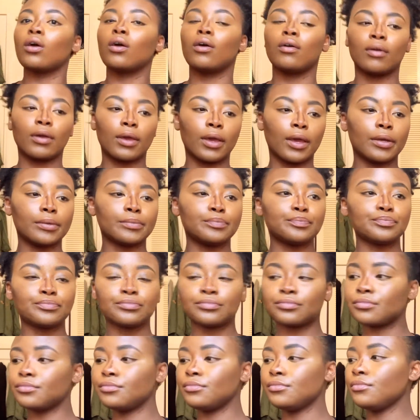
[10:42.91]
Okay.
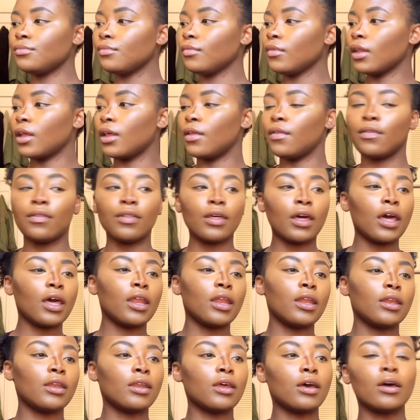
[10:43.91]

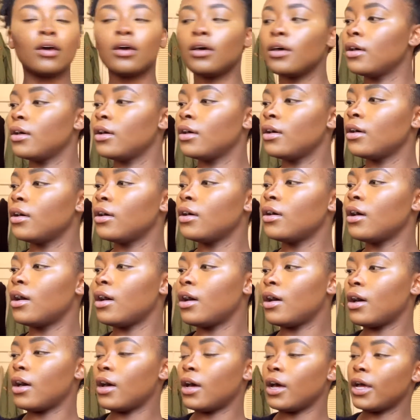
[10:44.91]
Then
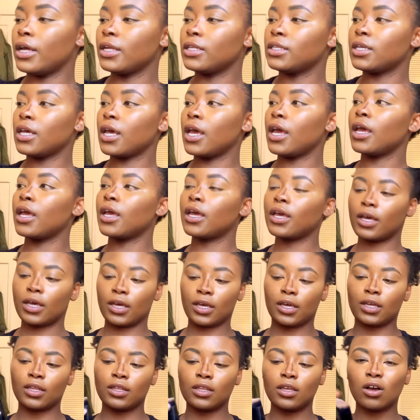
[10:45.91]
I take,
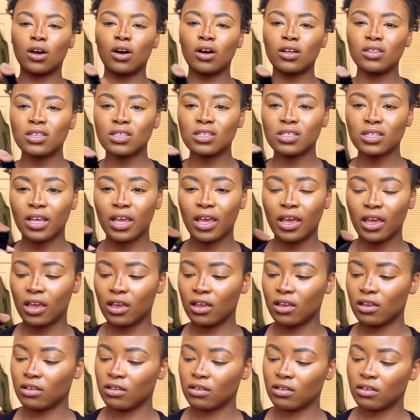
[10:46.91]
they call this
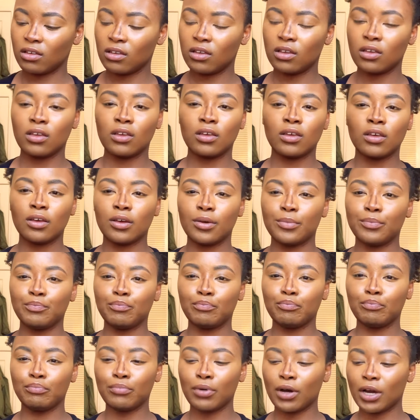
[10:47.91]
a
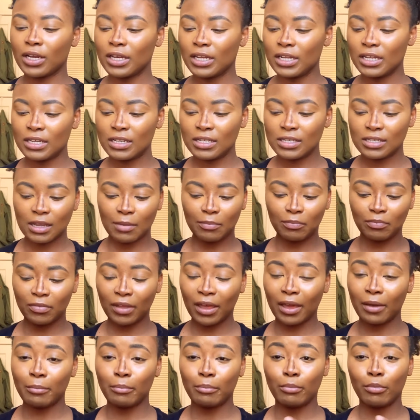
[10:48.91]
body
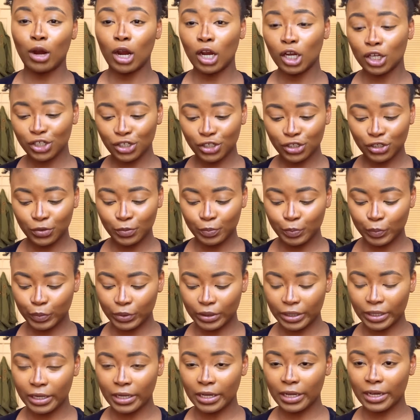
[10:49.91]
something brush,
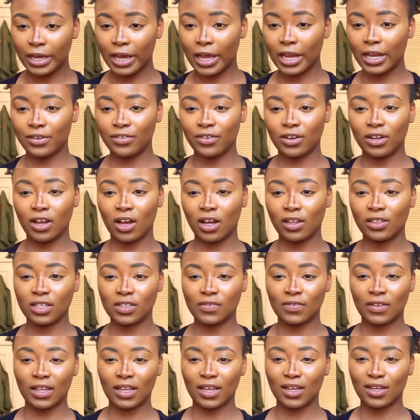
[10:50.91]
but I literally got
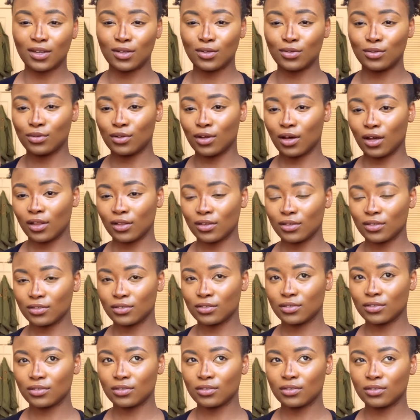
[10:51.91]
this for like
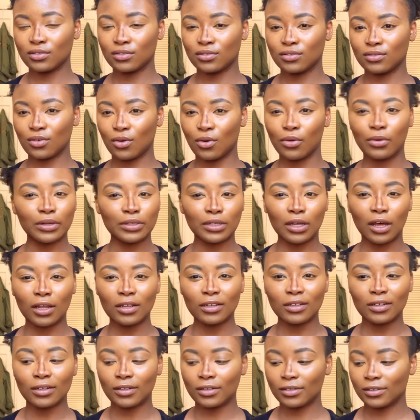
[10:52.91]
$2 or
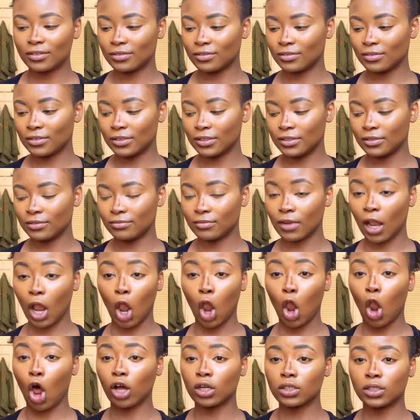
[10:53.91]
$1 a
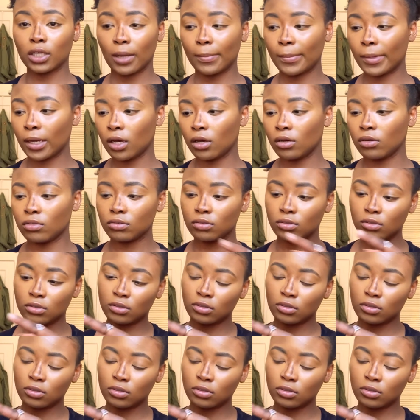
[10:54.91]
long time ago.